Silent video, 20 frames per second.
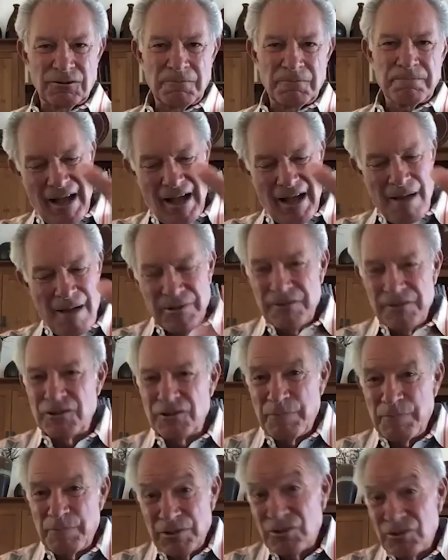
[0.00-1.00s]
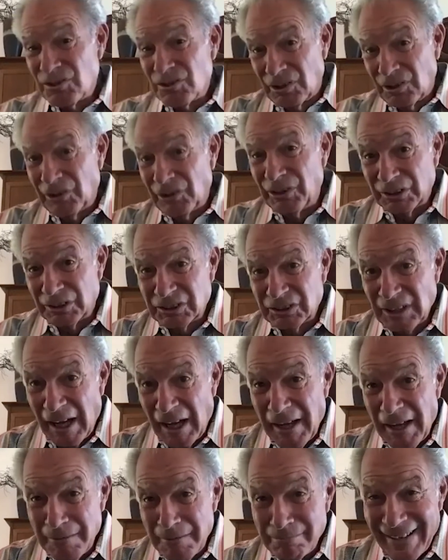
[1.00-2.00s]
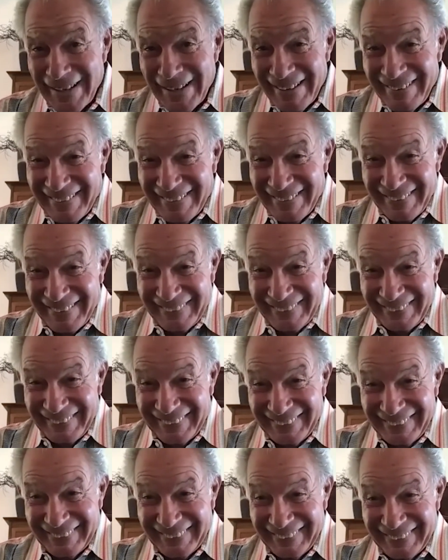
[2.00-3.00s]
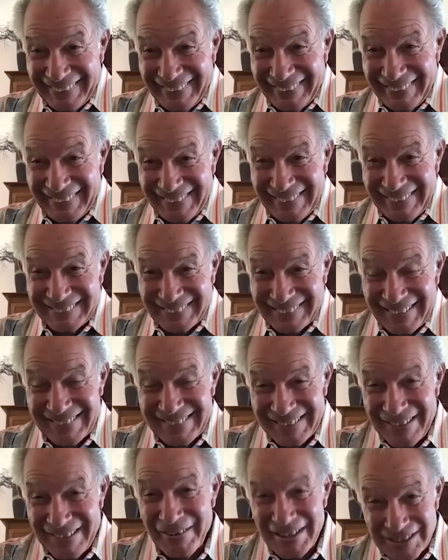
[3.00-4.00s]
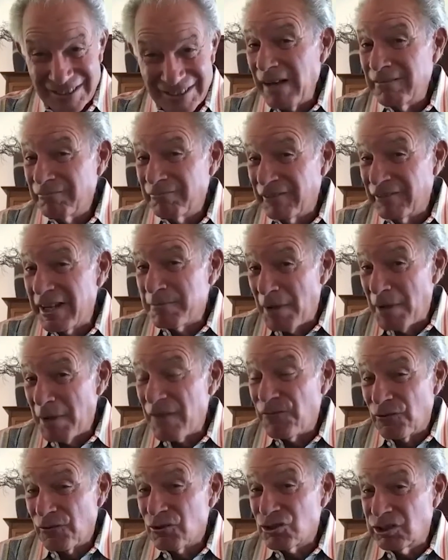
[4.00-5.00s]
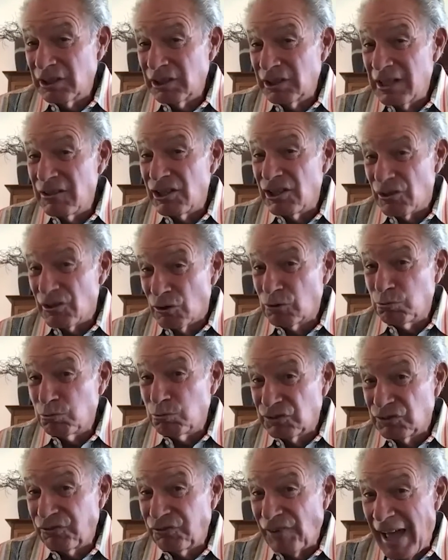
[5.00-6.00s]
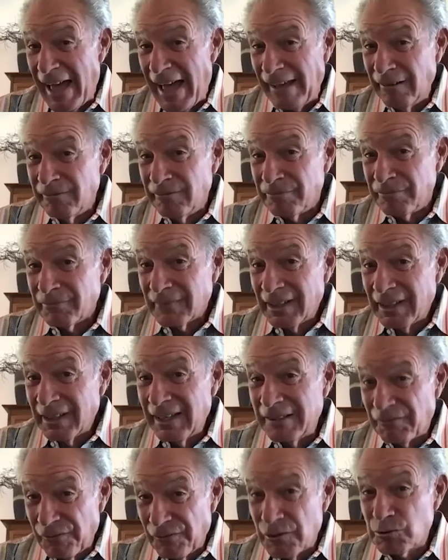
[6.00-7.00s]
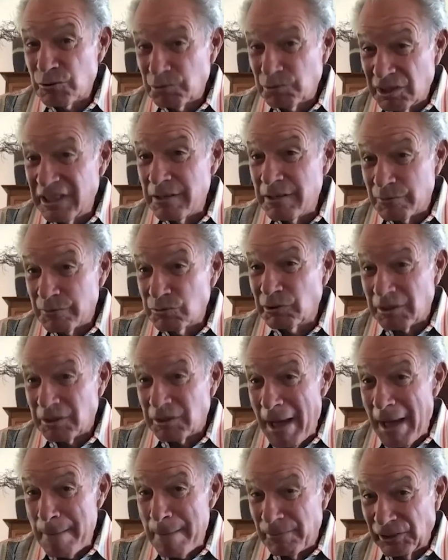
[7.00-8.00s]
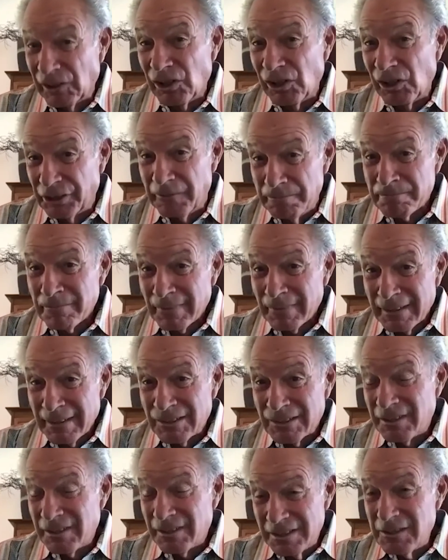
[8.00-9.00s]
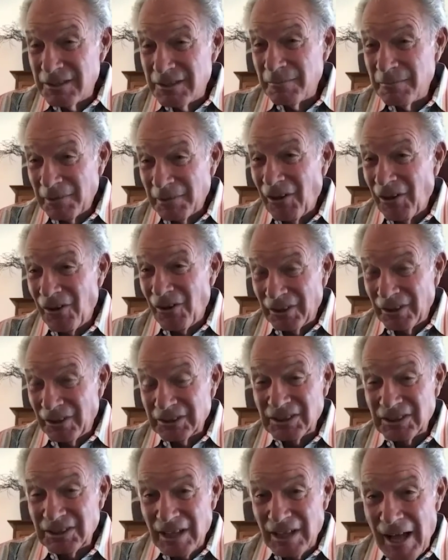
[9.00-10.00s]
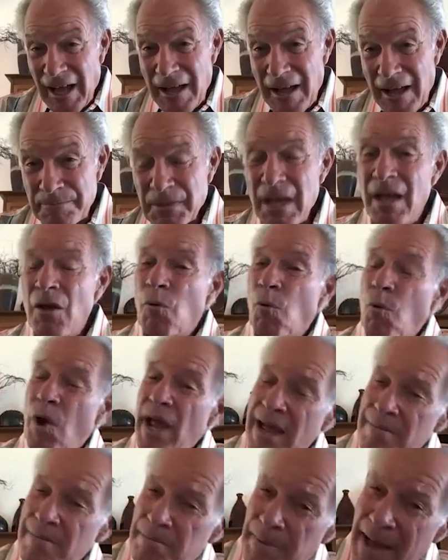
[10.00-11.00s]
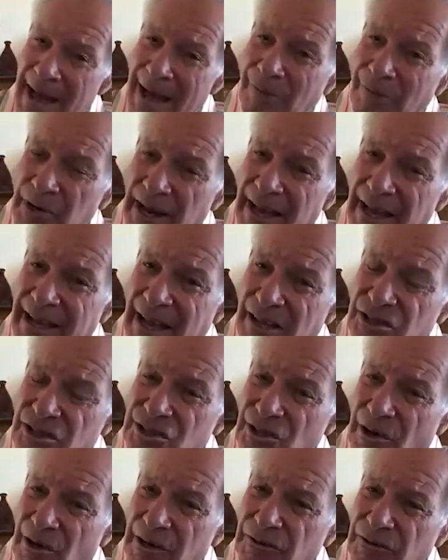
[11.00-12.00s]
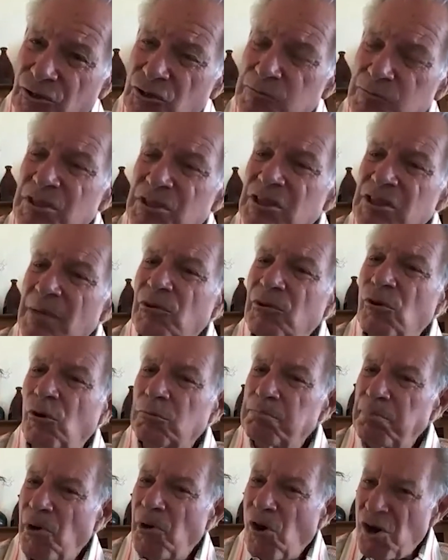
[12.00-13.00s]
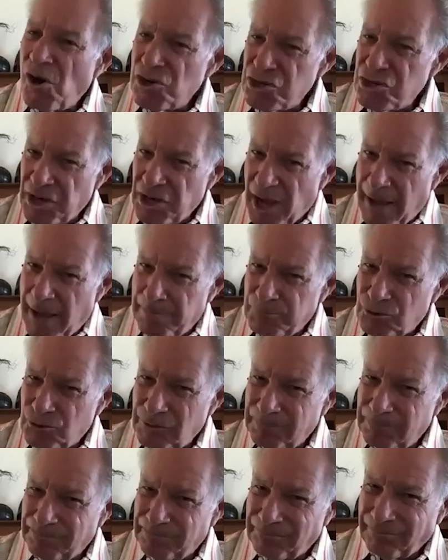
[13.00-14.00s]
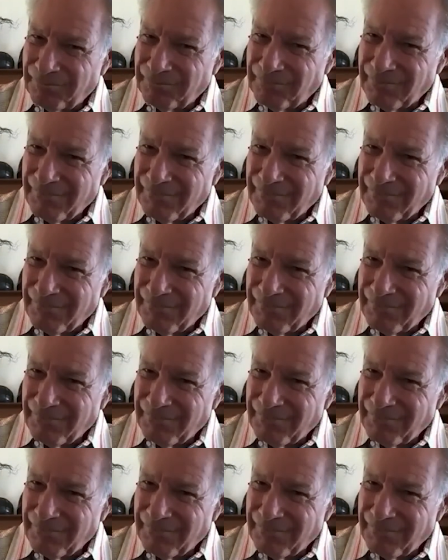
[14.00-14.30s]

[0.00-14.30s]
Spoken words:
I've been in this business a long time. So, as I used to say, when I ran my first lead, the earth was flat. And the first lead was with a Babylonian. So it's been a long time. Way back when I got started, there used to be something called par shops.